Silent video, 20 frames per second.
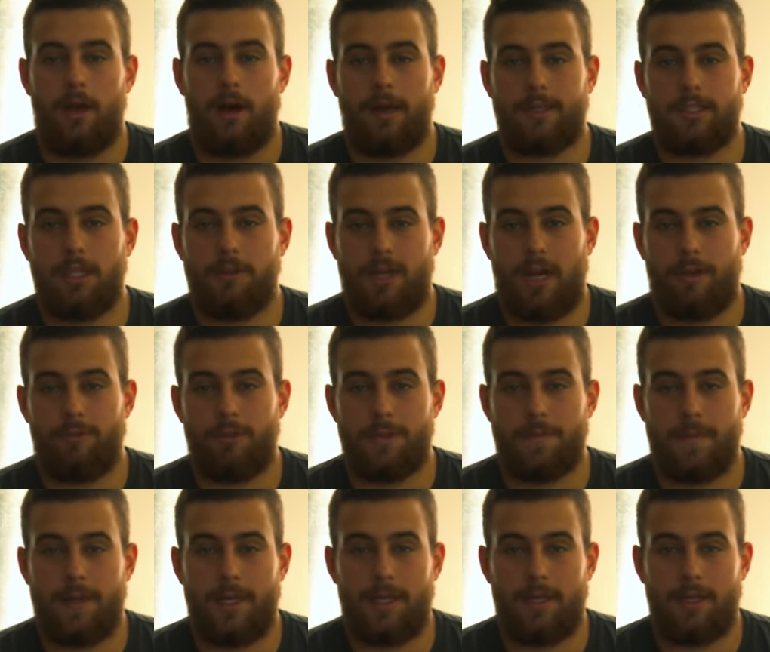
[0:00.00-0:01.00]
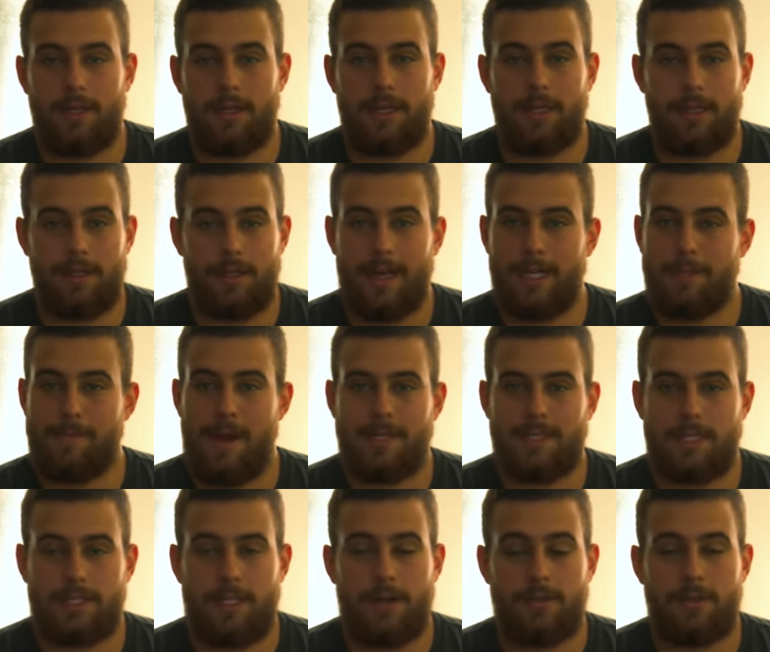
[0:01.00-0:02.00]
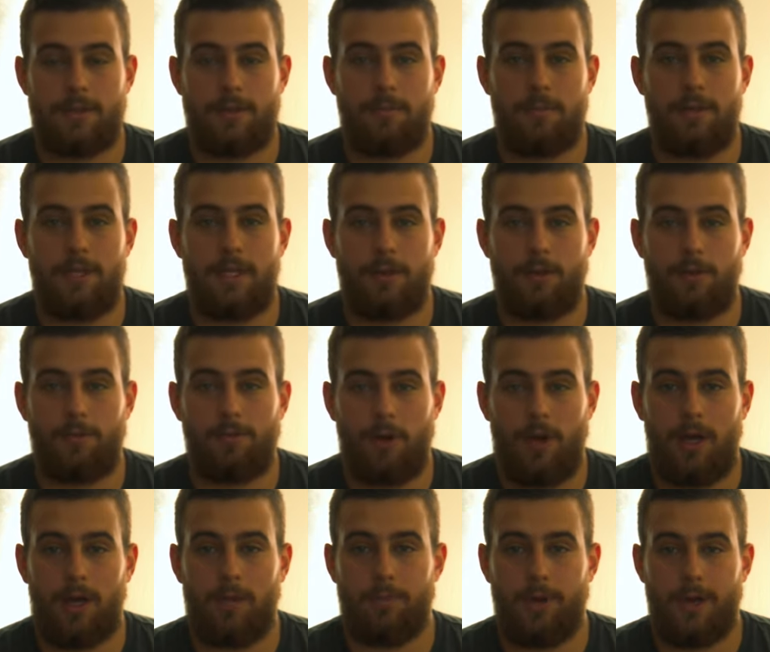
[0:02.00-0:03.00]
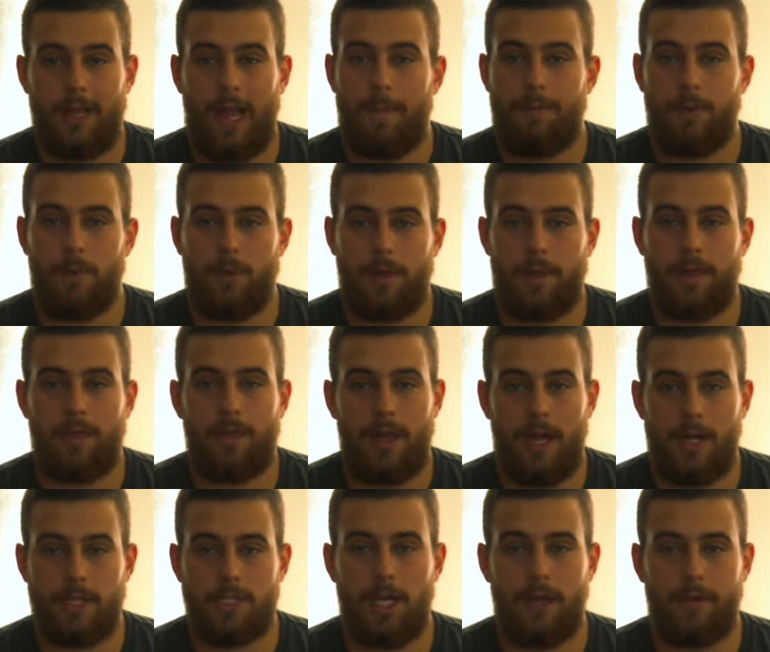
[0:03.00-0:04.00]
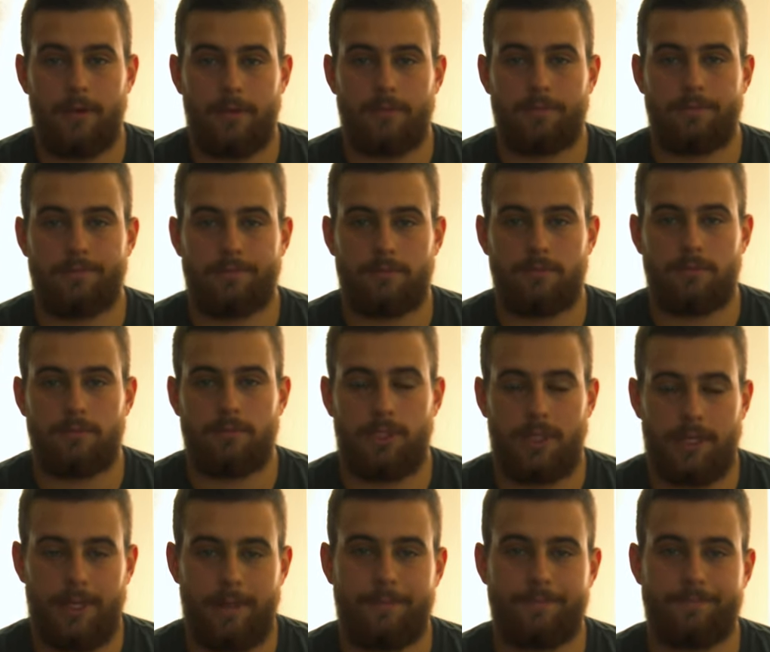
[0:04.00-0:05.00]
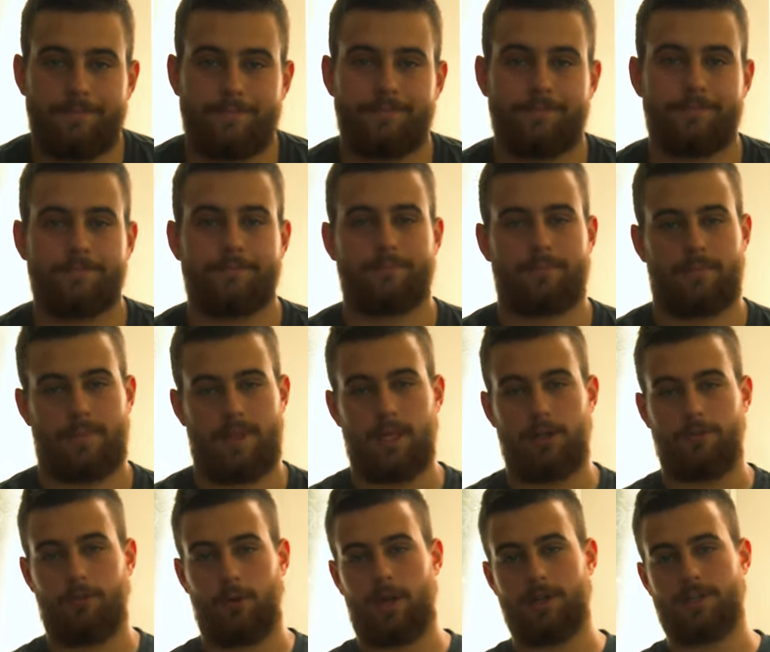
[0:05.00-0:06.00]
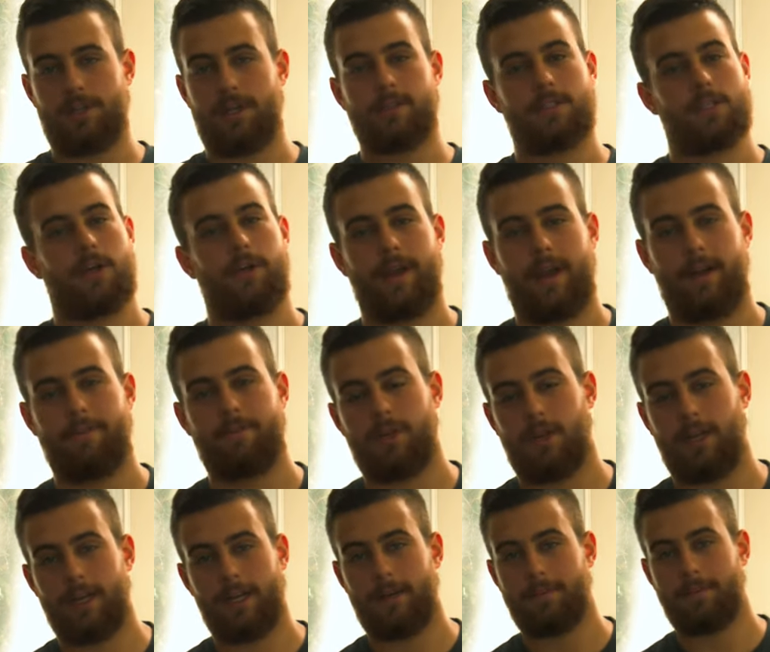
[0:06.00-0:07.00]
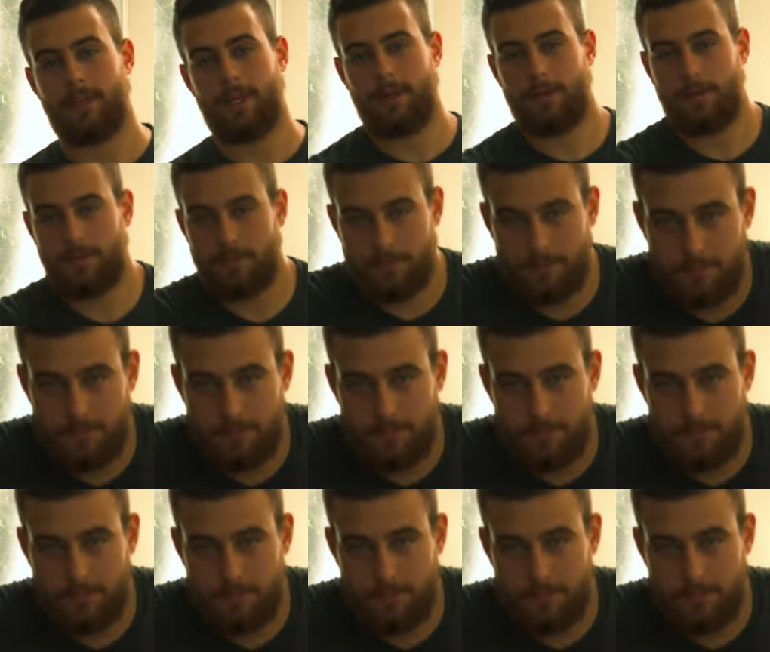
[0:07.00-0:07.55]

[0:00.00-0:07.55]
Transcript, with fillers: honestly, the recovery's been not as bad as I thought it was gonna be, and overall, I'm pretty happy with how it's going. So yeah, thanks for watching, and sorry again for the late update.